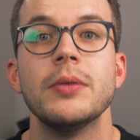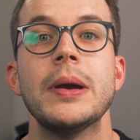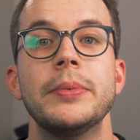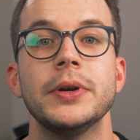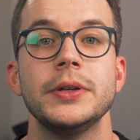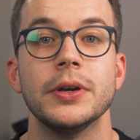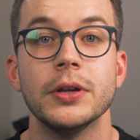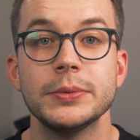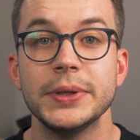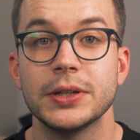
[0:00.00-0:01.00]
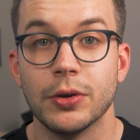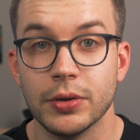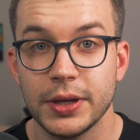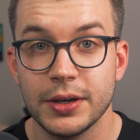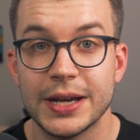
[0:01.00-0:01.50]
Remember, your ultimate
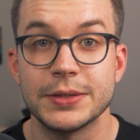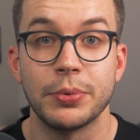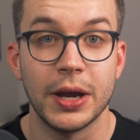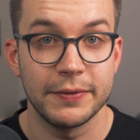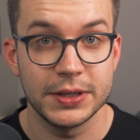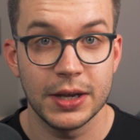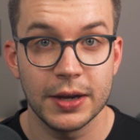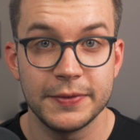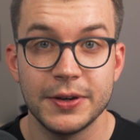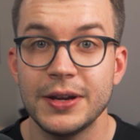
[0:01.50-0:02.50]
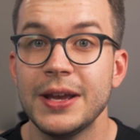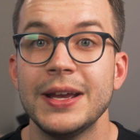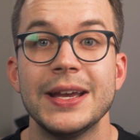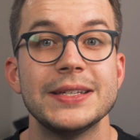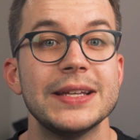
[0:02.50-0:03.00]
goal here as a product photographer
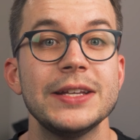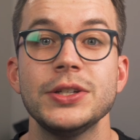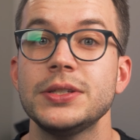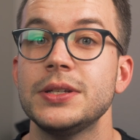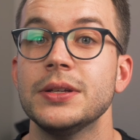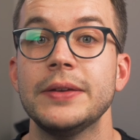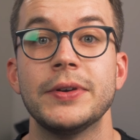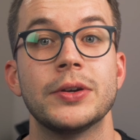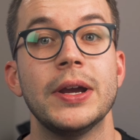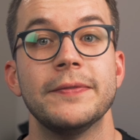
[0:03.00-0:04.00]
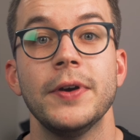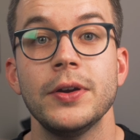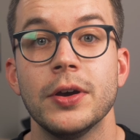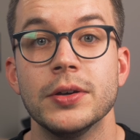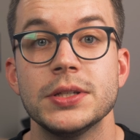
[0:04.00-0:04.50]
is not just to deliver great
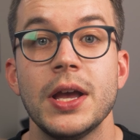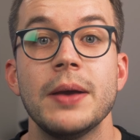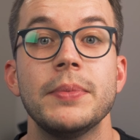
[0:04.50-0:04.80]
photos,